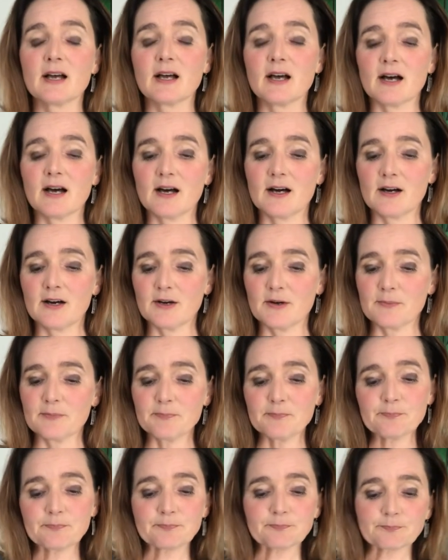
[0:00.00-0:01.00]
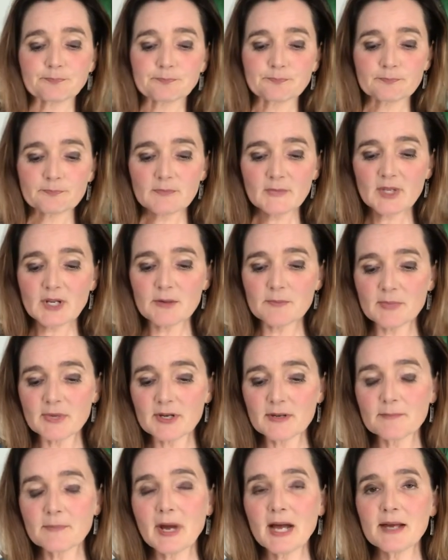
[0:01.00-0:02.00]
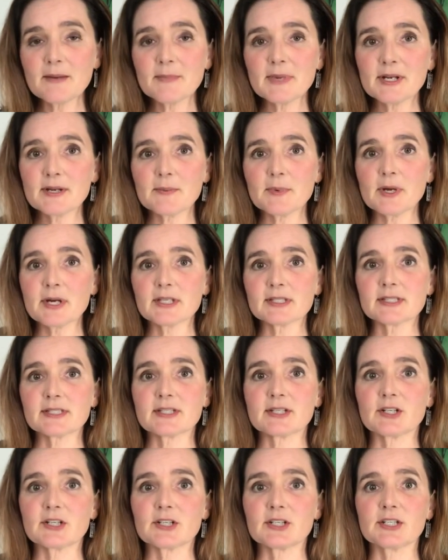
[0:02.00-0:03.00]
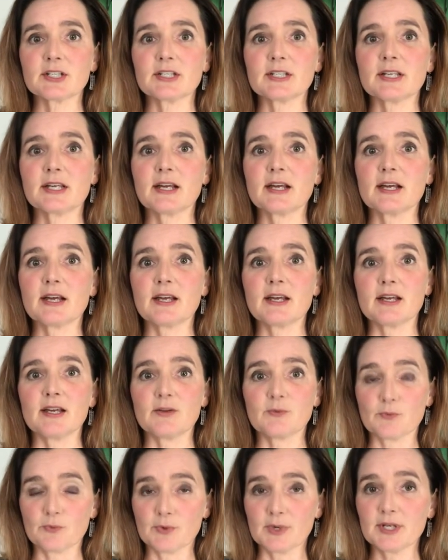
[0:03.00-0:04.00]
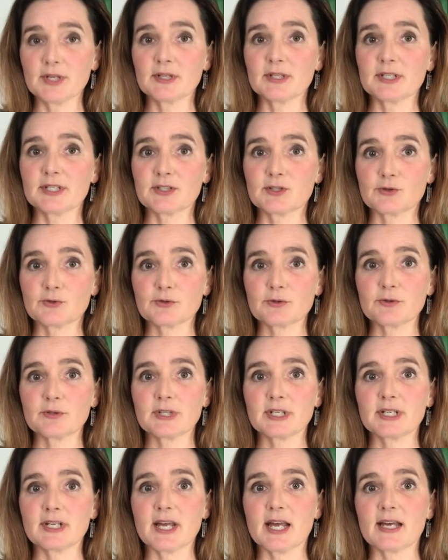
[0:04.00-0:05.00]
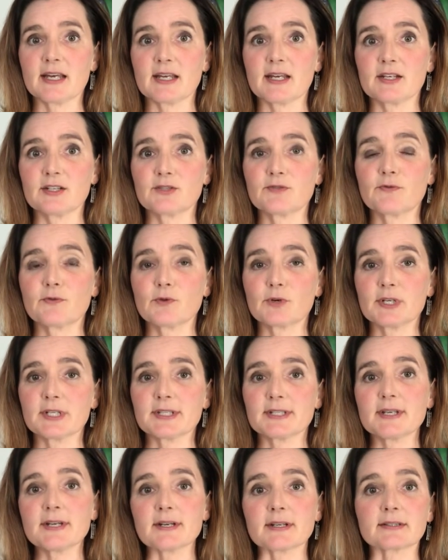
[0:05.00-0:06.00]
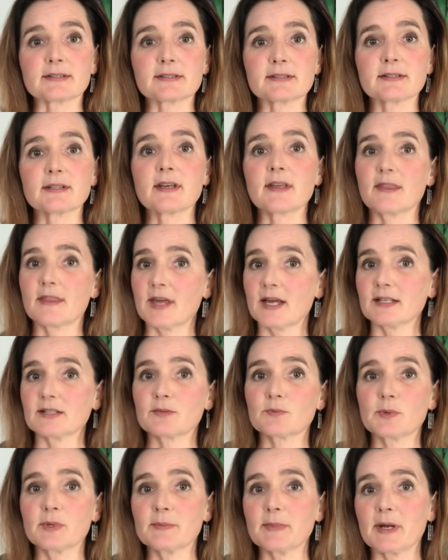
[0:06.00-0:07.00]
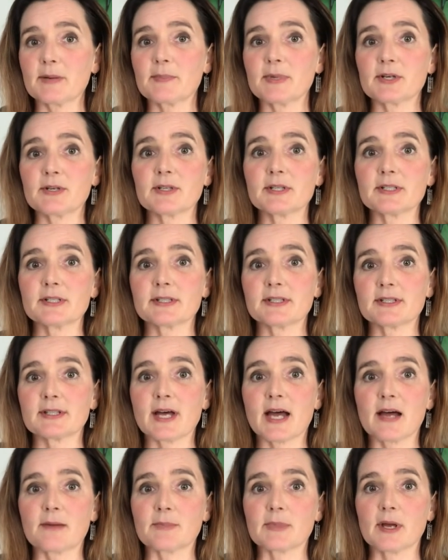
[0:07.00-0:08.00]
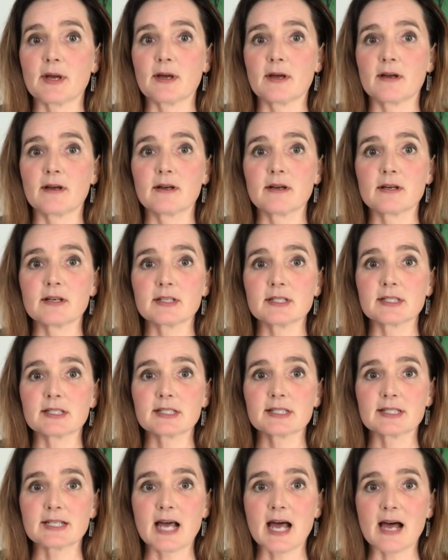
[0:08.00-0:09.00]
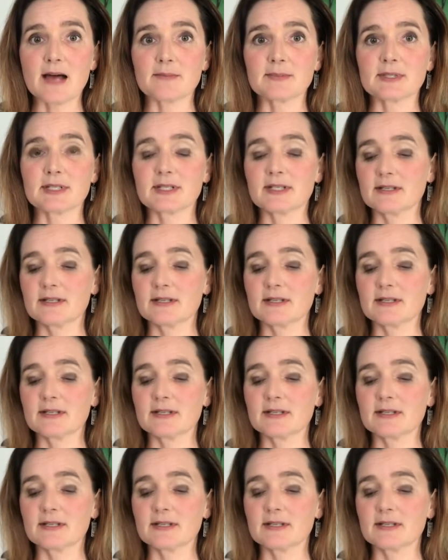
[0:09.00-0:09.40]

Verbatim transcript: Um, but my menopause started really truly at age forty-six. That's when my period stopped stopped